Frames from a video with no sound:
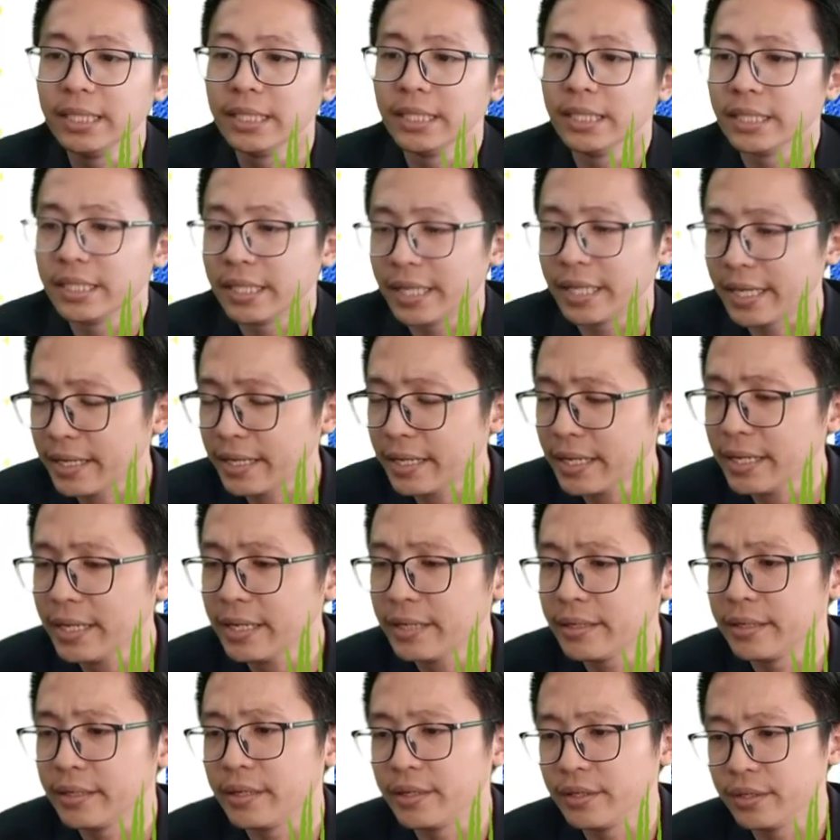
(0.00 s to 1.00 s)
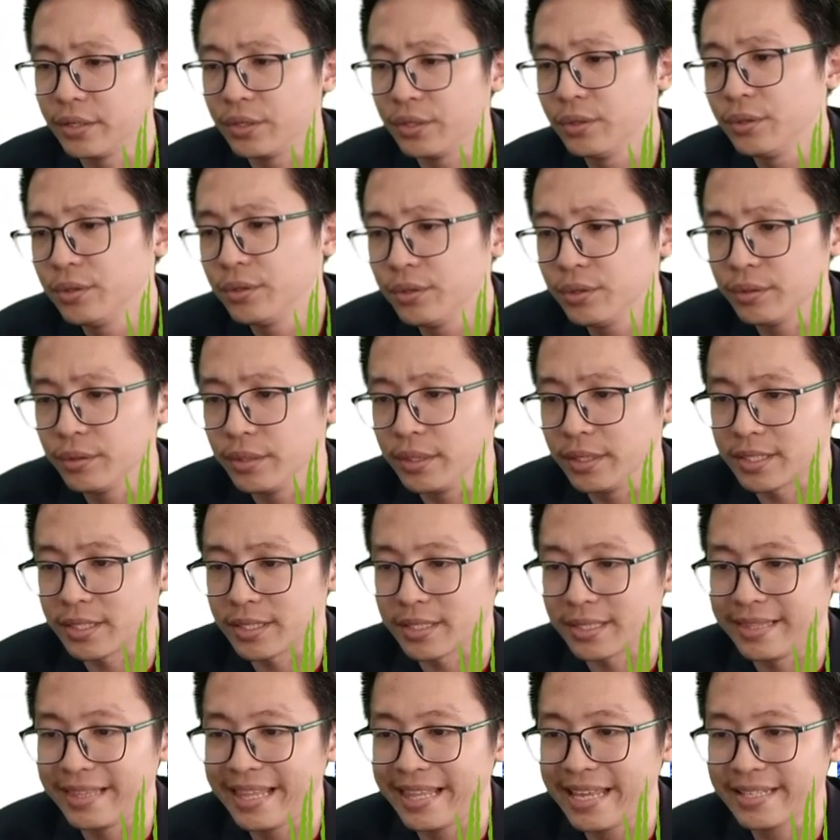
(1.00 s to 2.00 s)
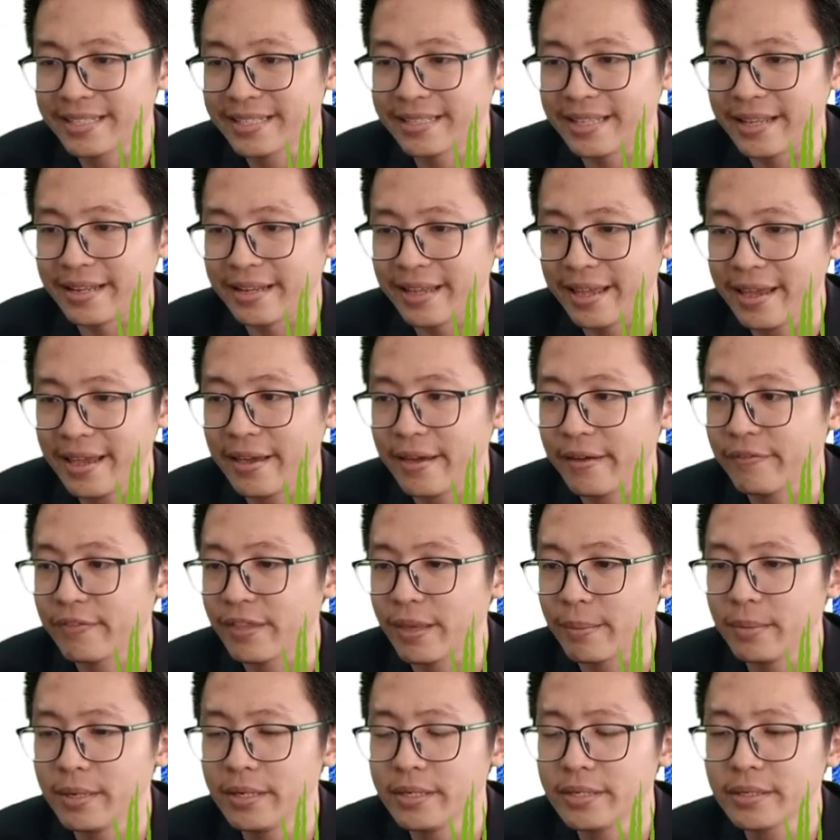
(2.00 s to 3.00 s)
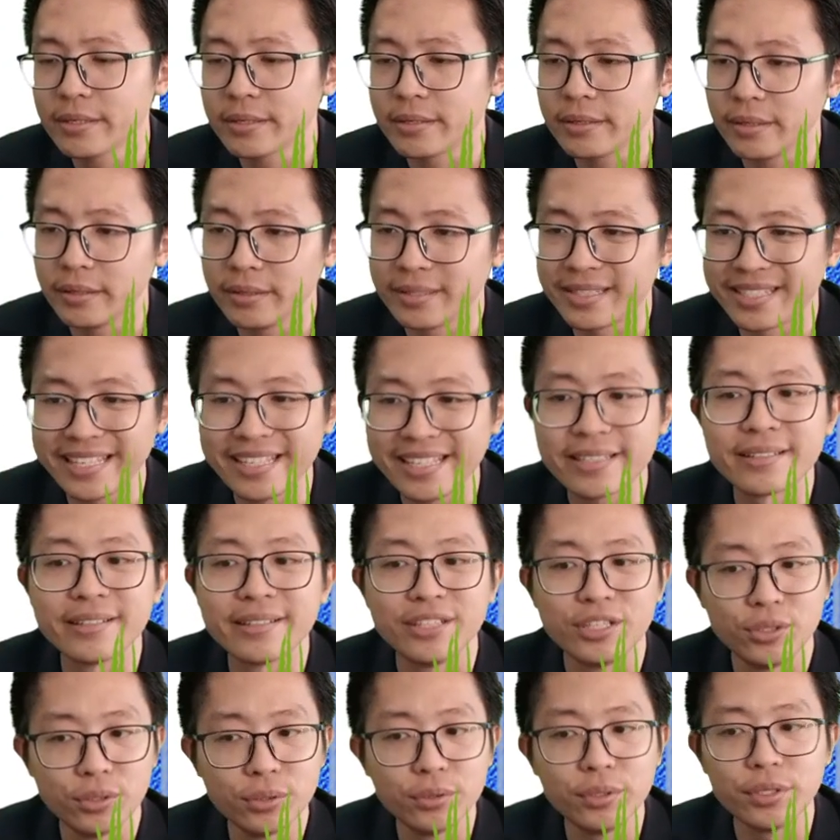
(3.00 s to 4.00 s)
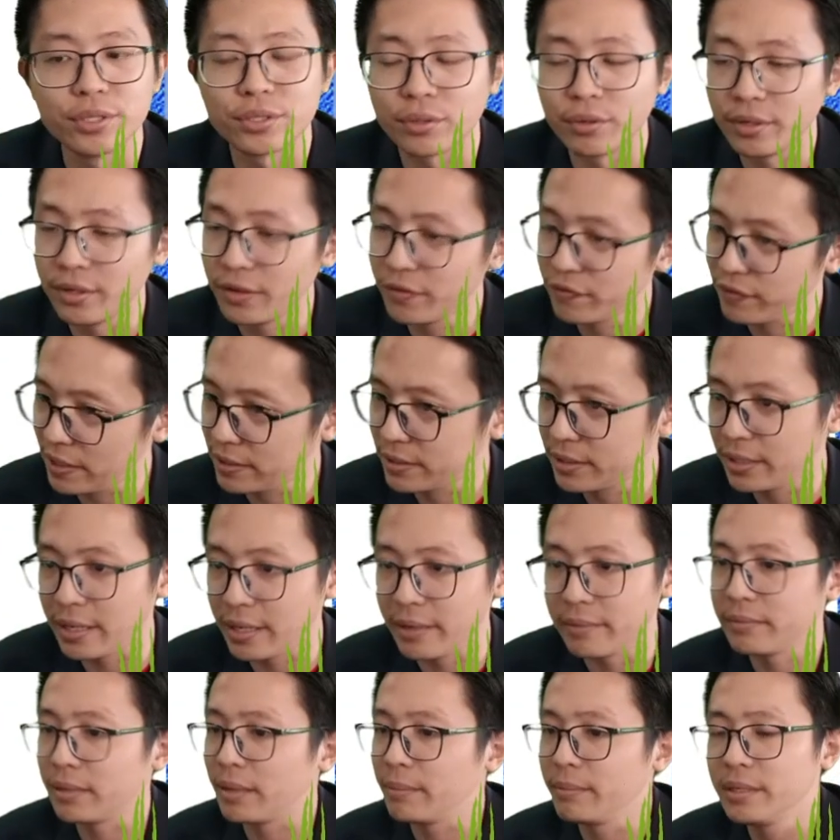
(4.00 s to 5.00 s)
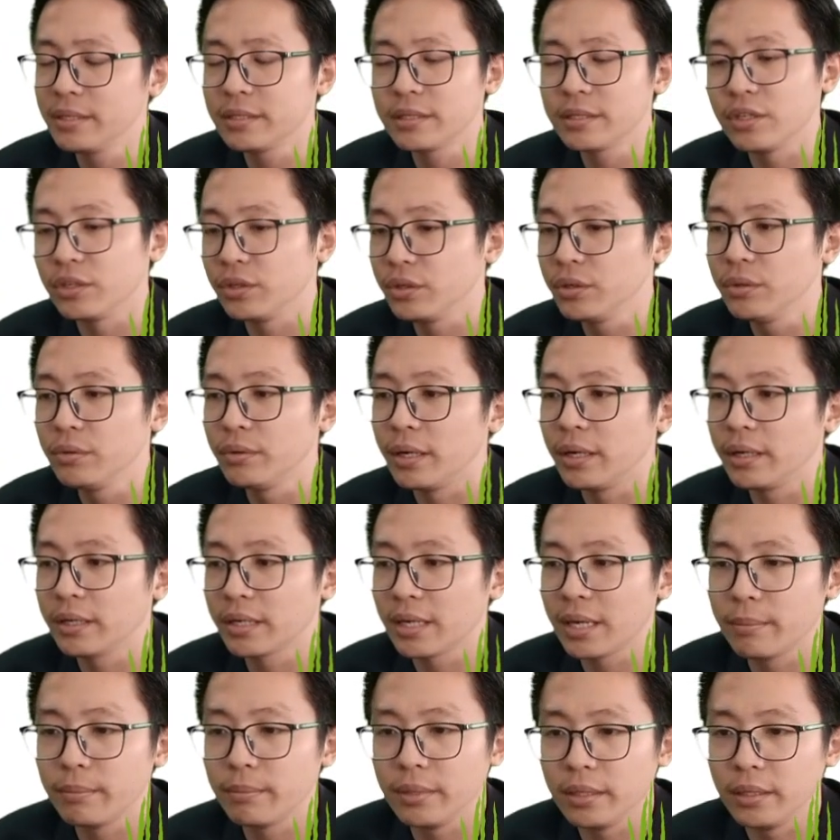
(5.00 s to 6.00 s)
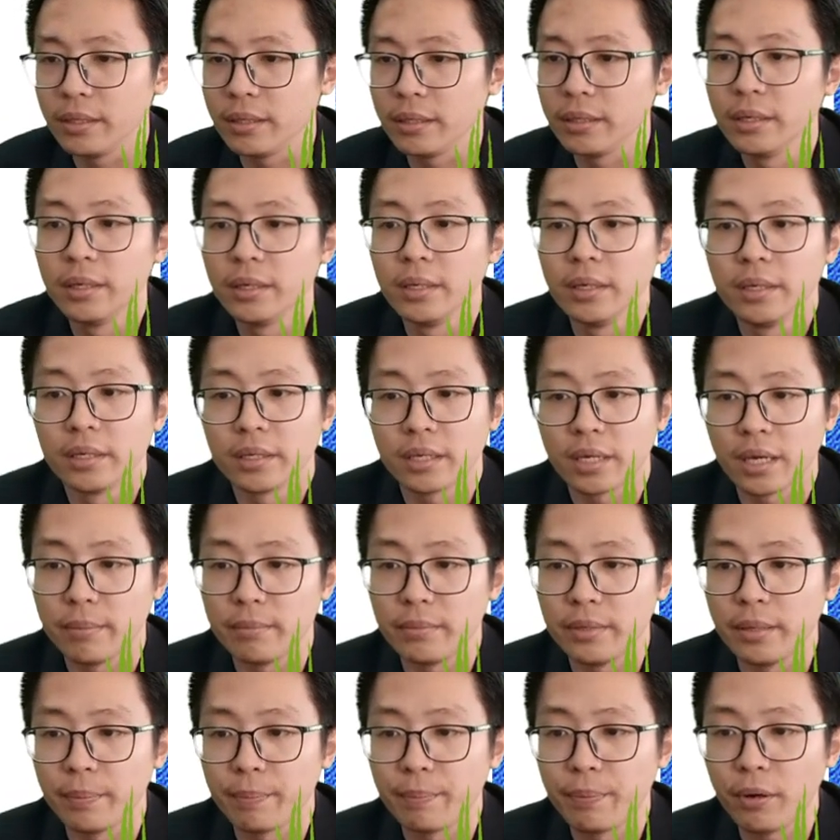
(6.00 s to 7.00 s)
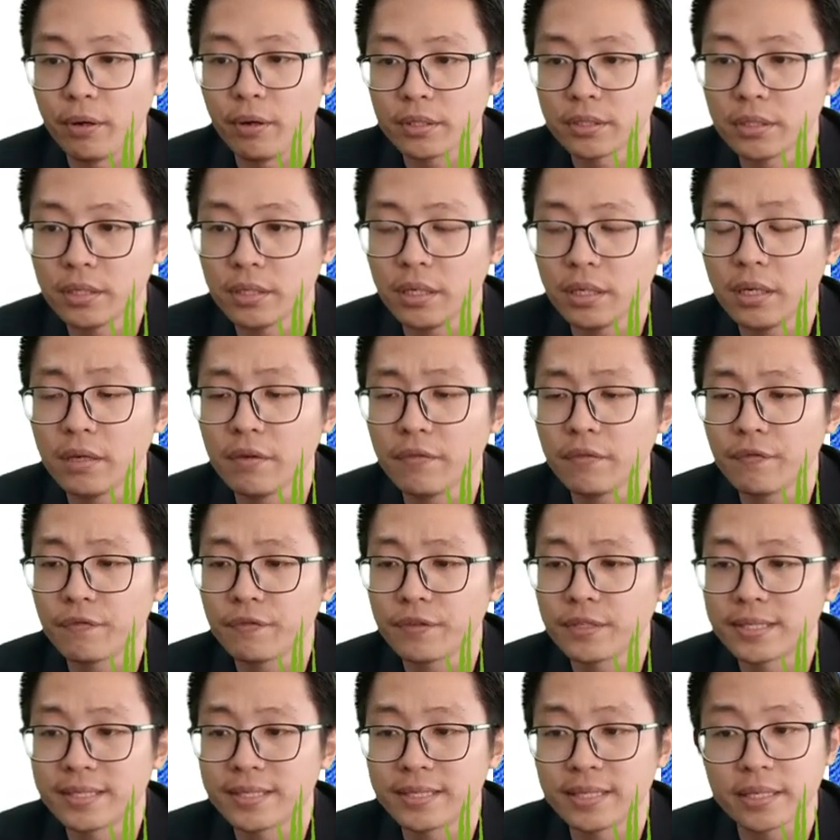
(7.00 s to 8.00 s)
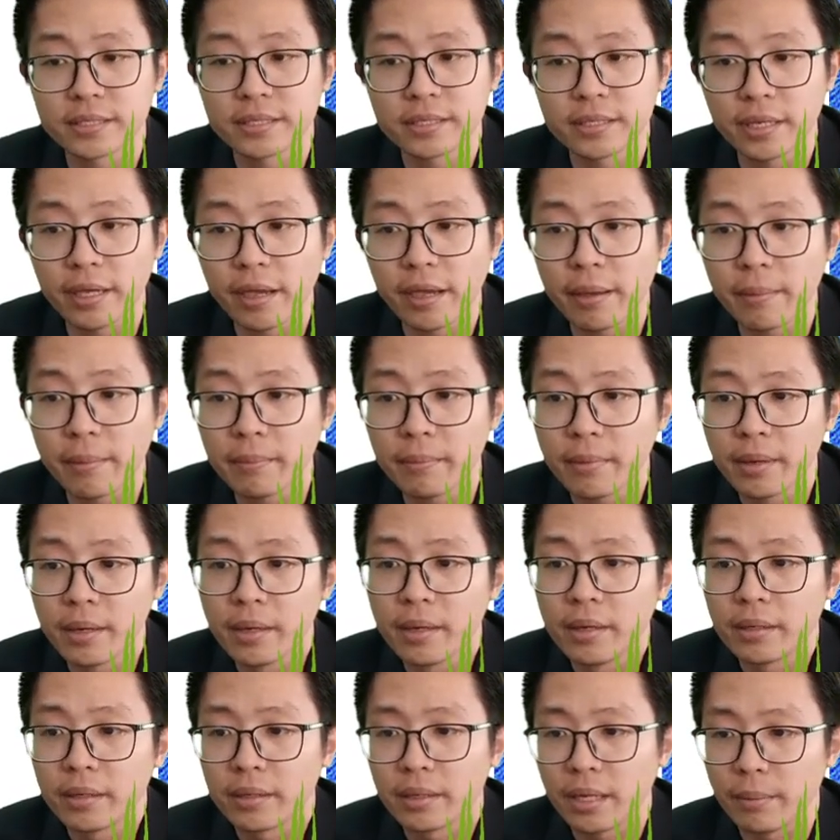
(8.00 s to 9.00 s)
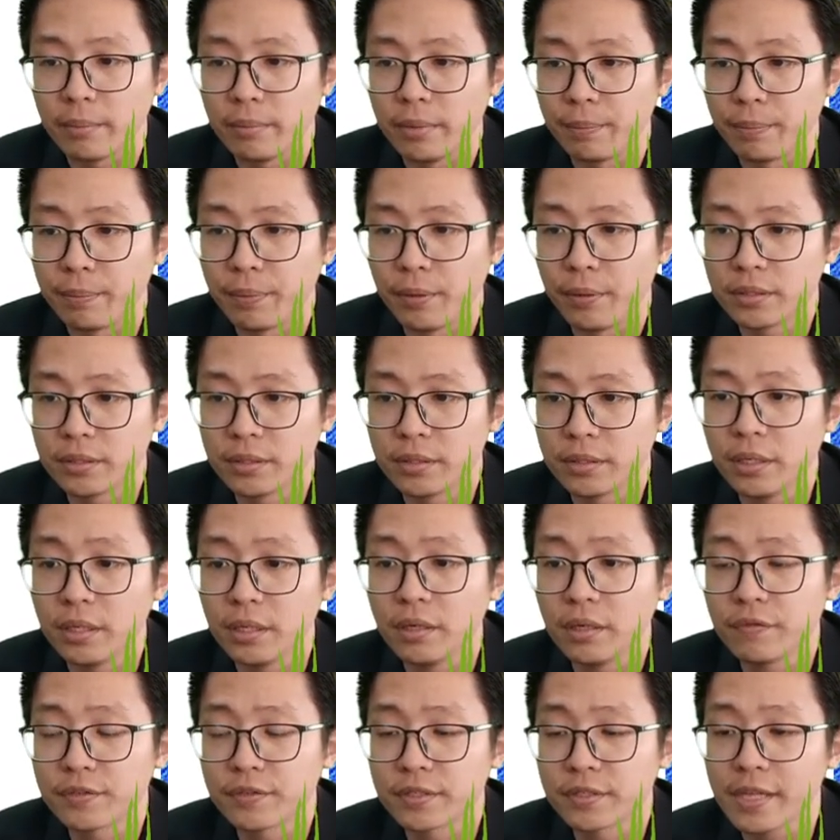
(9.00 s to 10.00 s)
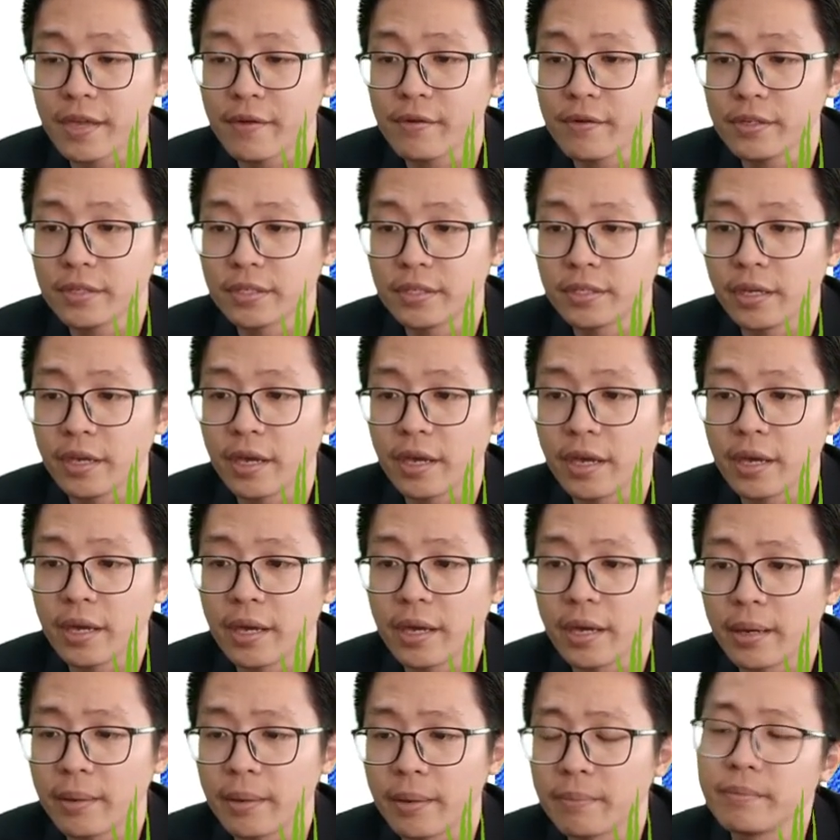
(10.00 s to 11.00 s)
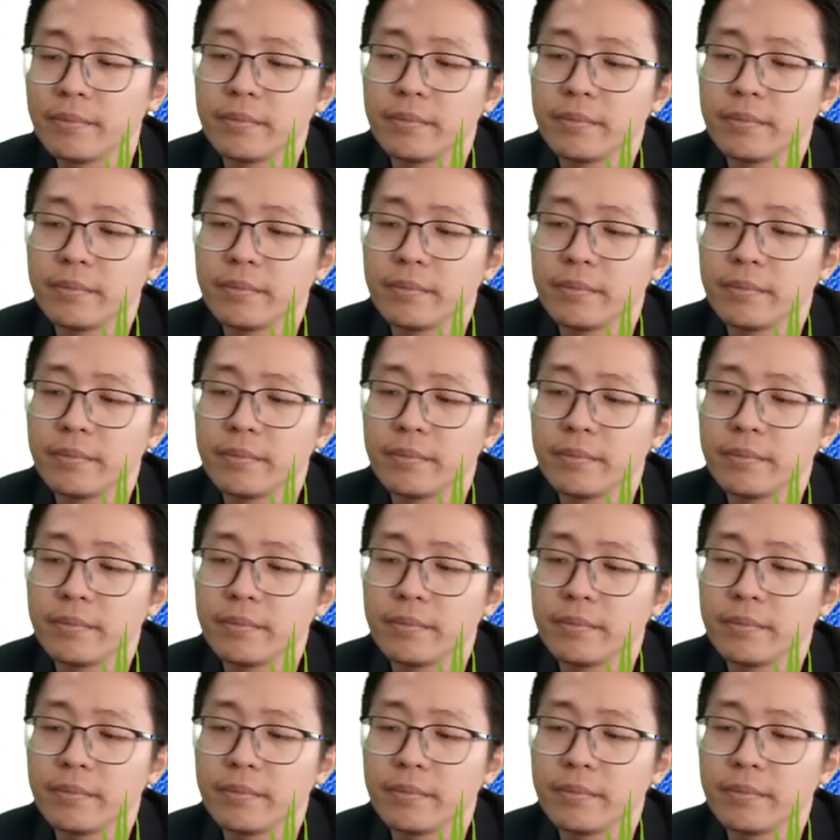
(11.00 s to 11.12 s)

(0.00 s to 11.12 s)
then the u is less than f. That means since the u is already 5 cm, that means the u can be positive 6 cm, can be positive 7 cm,